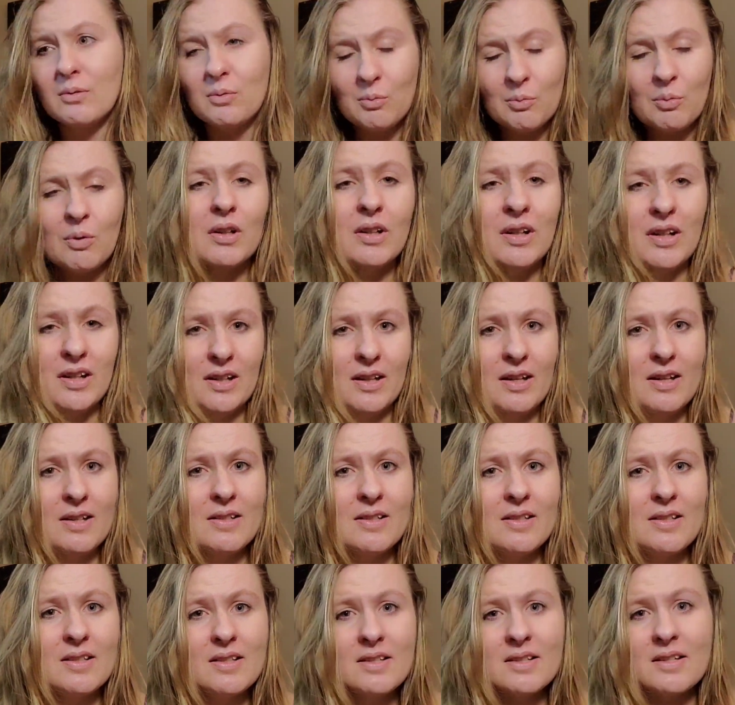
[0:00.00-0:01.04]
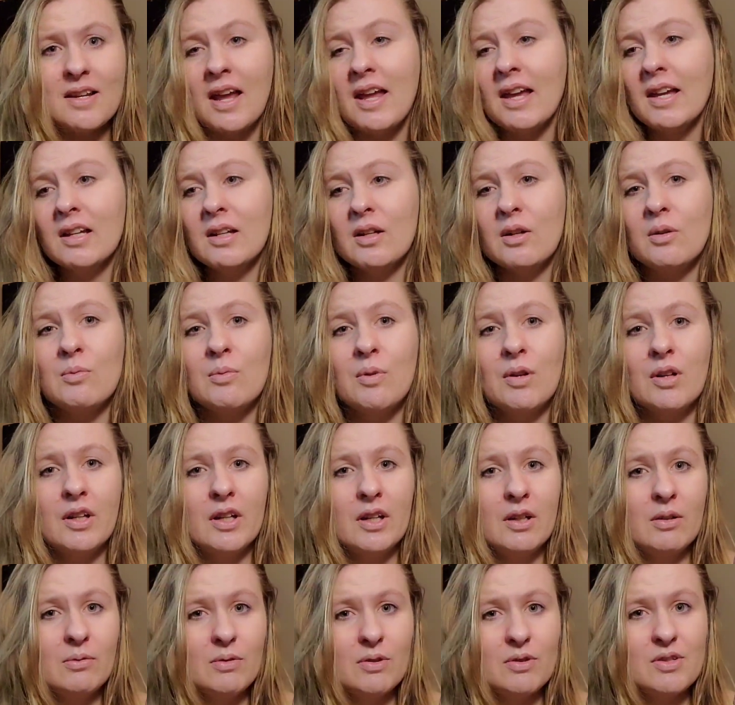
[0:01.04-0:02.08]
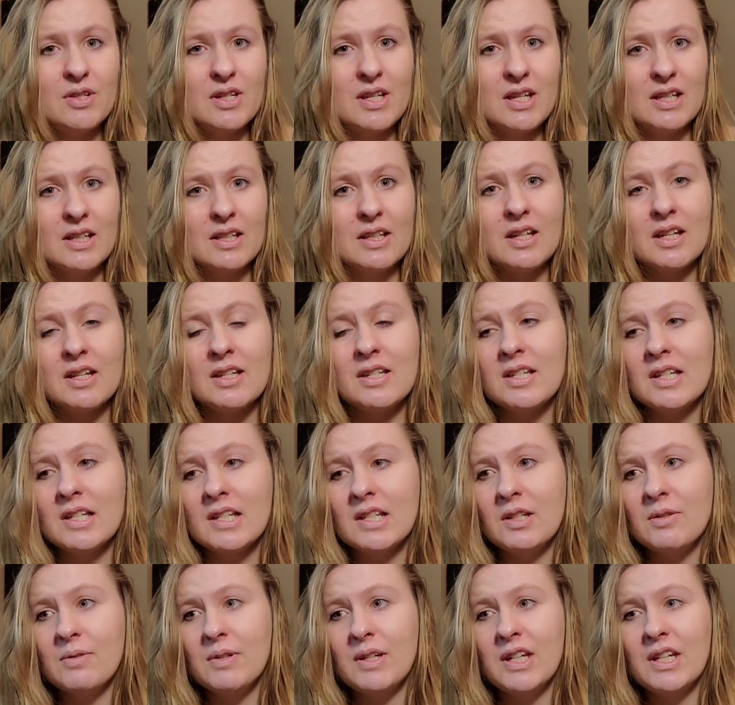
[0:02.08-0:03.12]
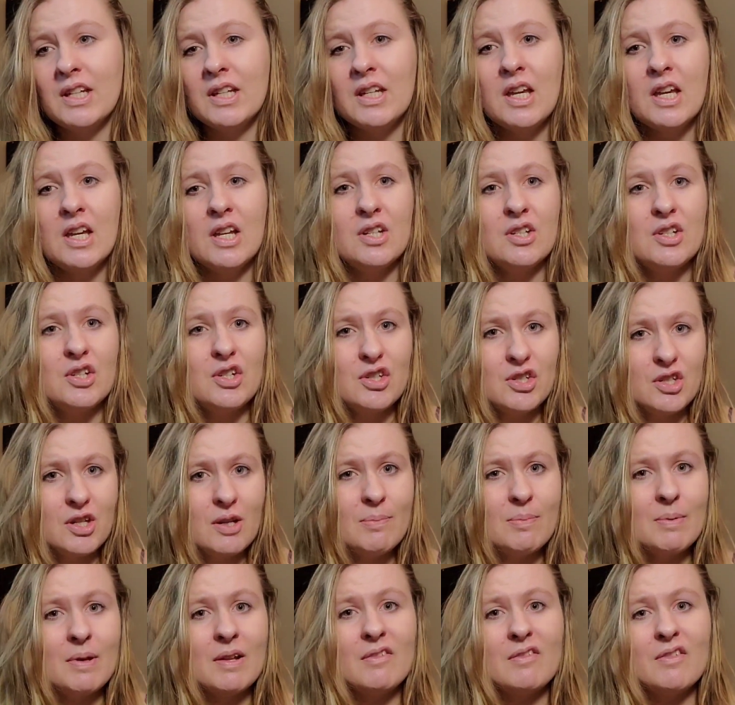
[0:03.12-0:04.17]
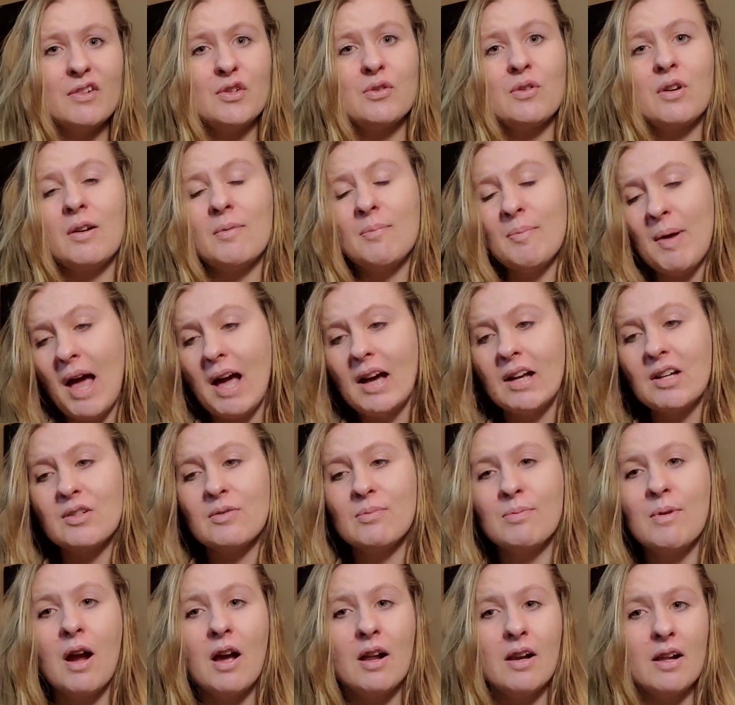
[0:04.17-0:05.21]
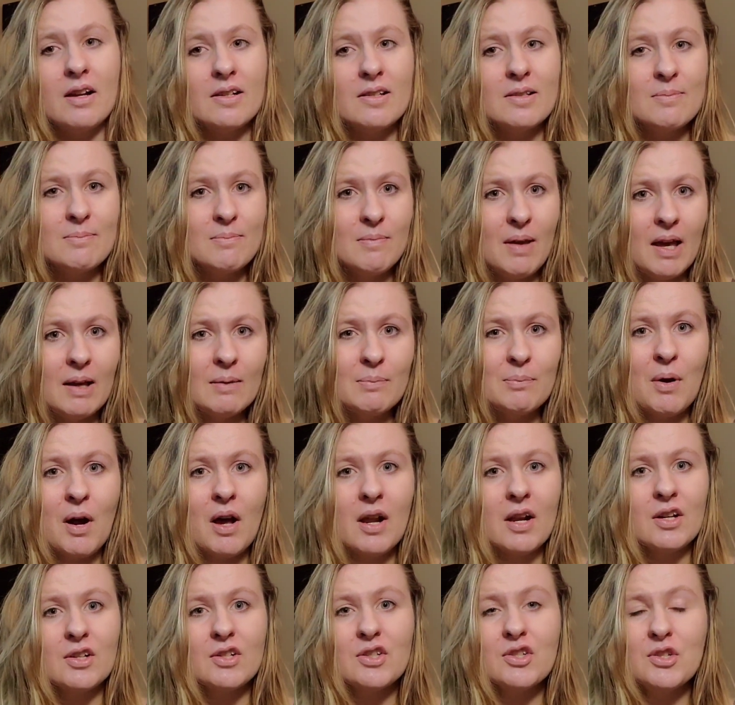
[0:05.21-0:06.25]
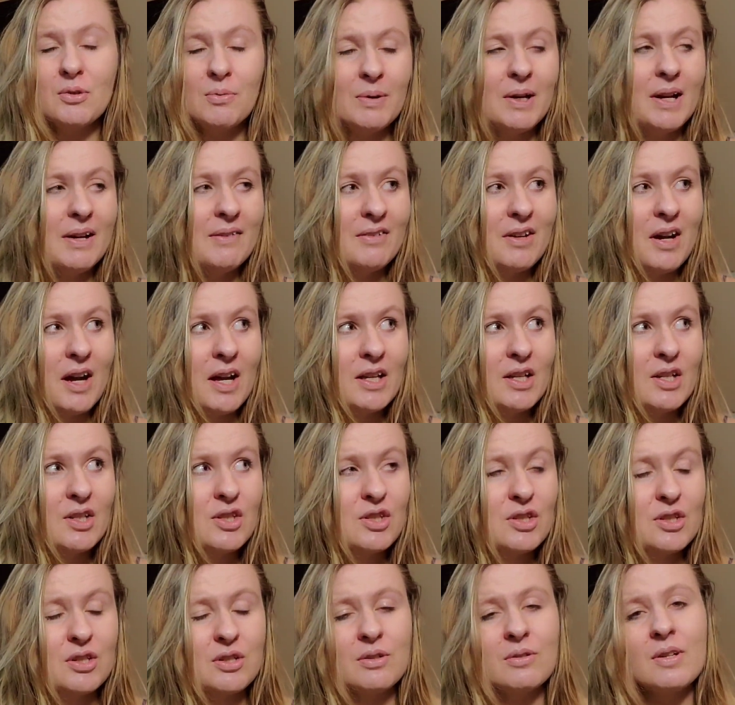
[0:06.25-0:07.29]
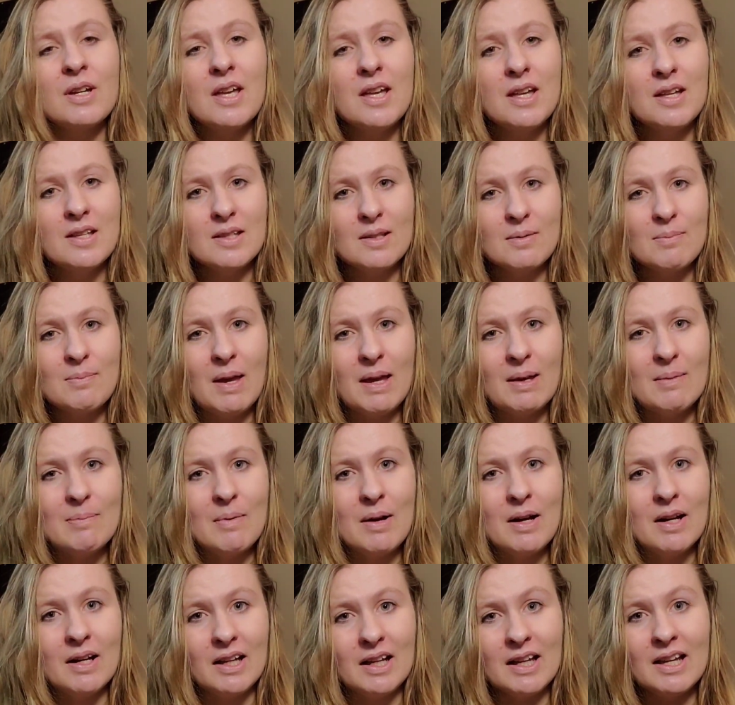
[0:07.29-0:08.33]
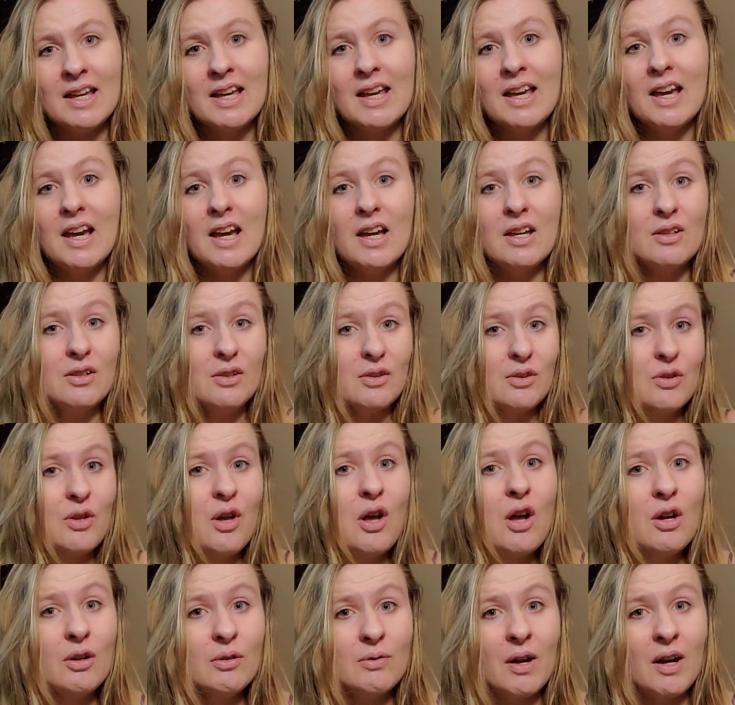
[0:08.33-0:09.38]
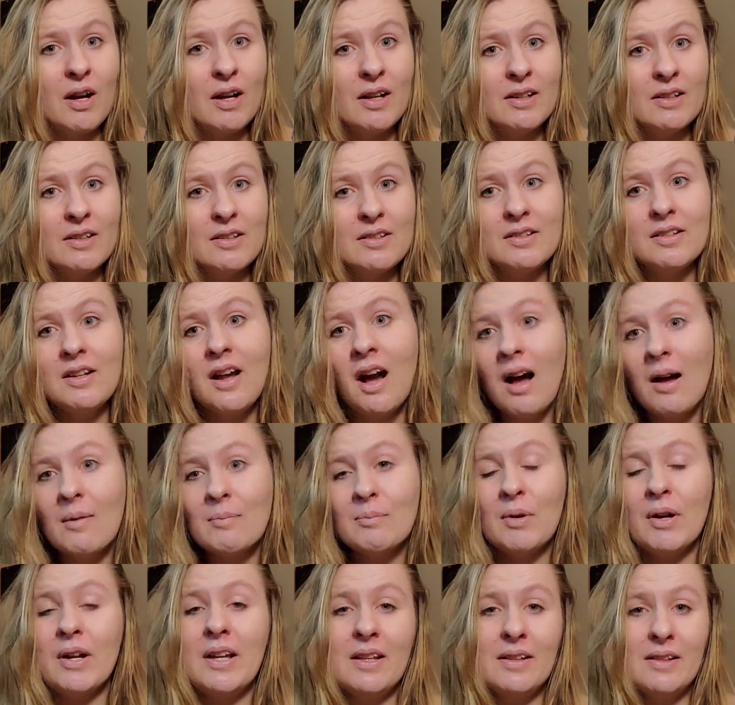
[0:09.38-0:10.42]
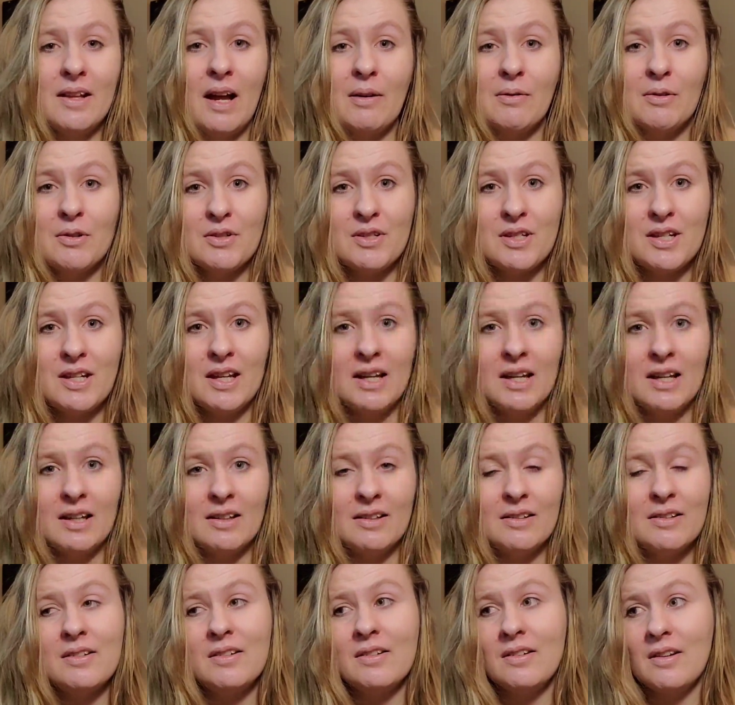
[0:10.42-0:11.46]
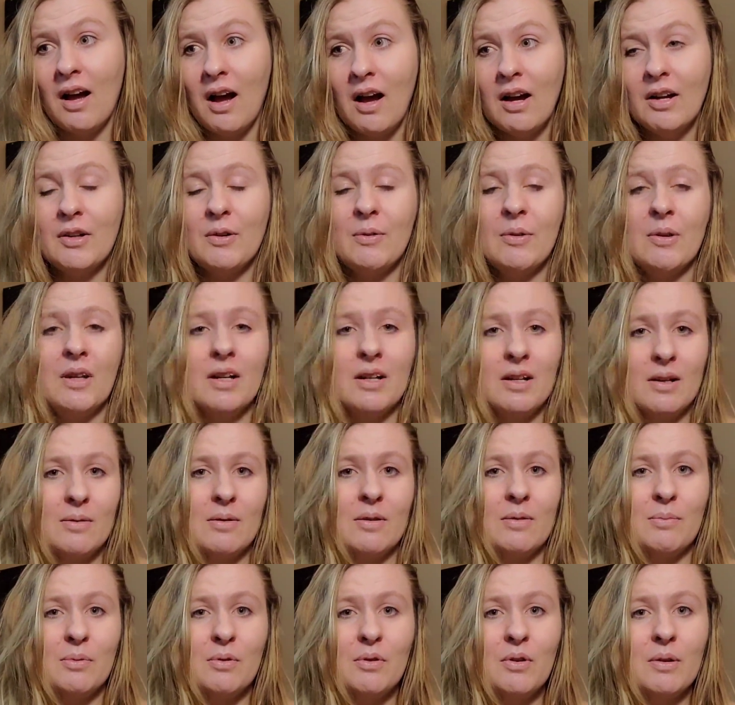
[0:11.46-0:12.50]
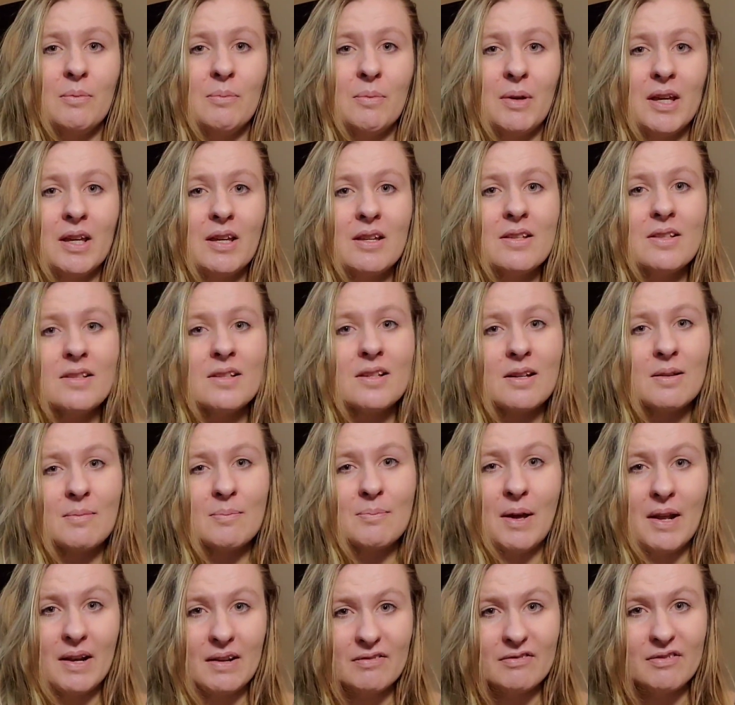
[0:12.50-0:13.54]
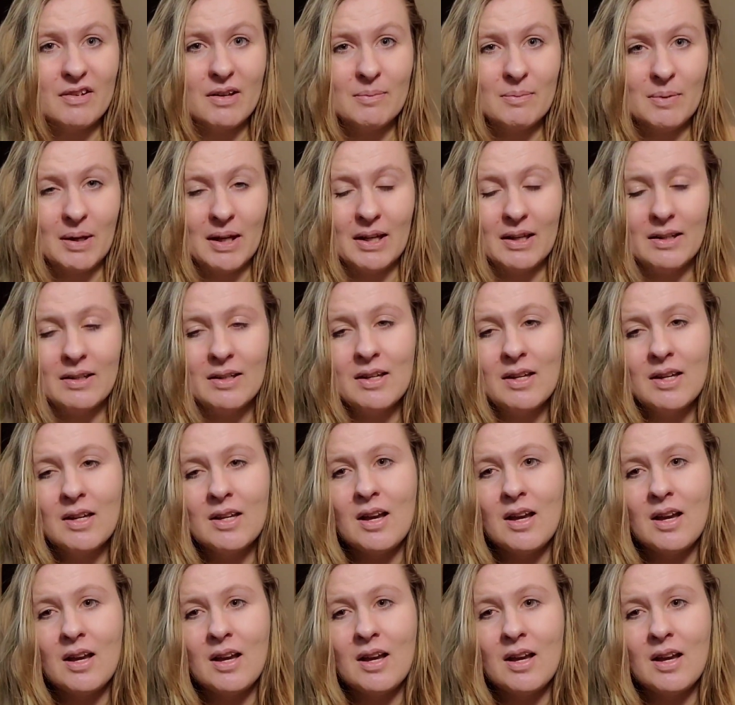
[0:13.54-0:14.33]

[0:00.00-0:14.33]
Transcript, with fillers: Working is staying in a working routine, continuing to ship inventory, package products, make products, do whatever I can do to make money. In the long run, not breaking that routine, not going on unemployment is going to benefit me